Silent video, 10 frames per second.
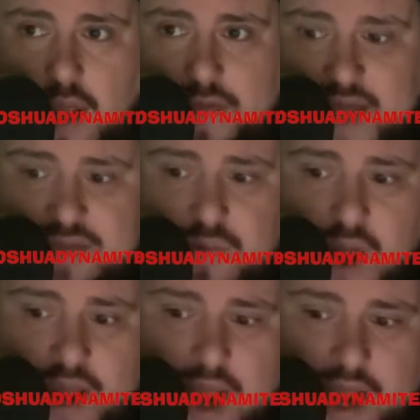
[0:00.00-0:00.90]
And that's
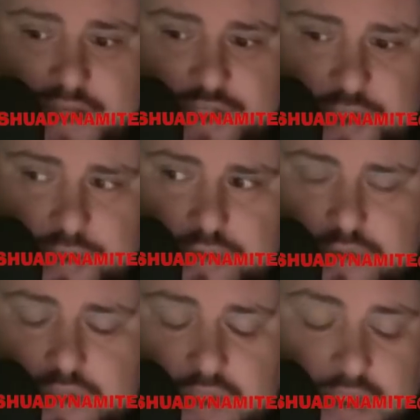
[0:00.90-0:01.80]
why I
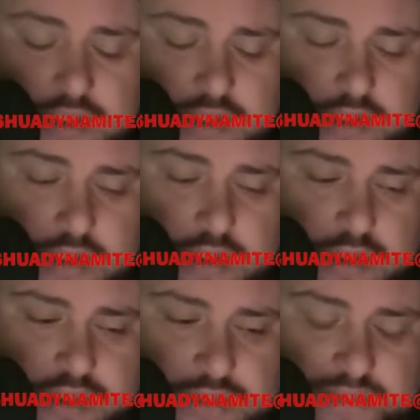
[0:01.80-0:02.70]
choose
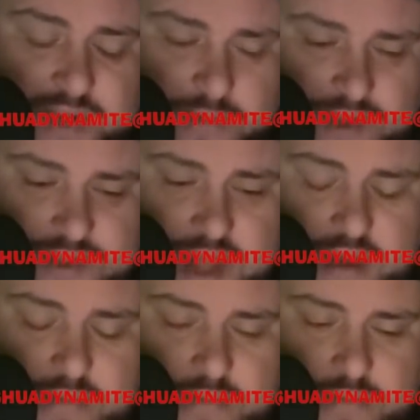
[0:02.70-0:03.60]
to be with
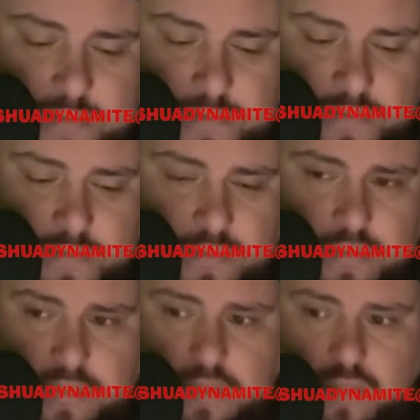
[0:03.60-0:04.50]
them
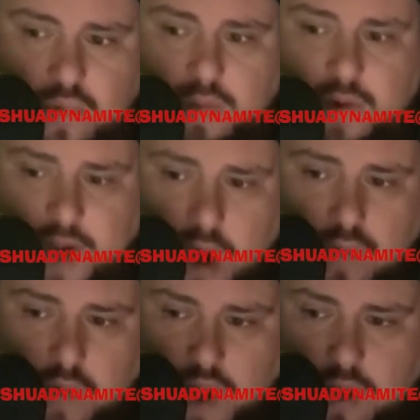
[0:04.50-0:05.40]
when we
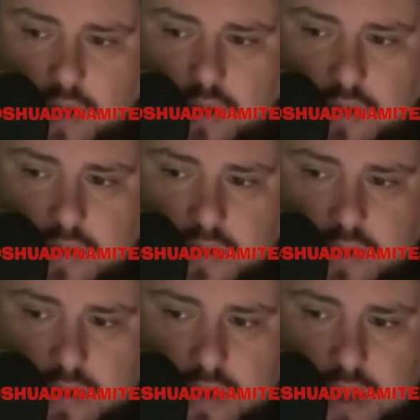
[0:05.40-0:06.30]
are well,
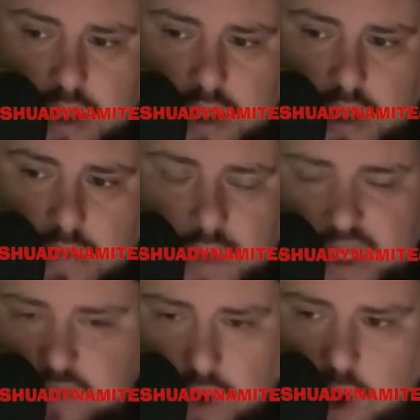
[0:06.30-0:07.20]

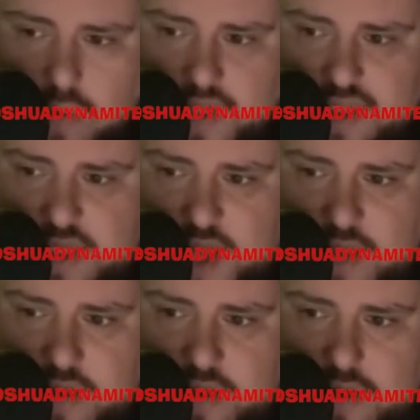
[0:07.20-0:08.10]
because we're always
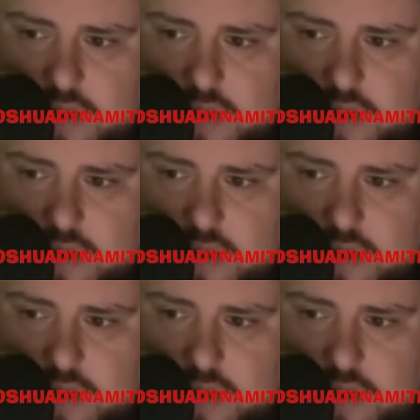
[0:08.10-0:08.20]
together.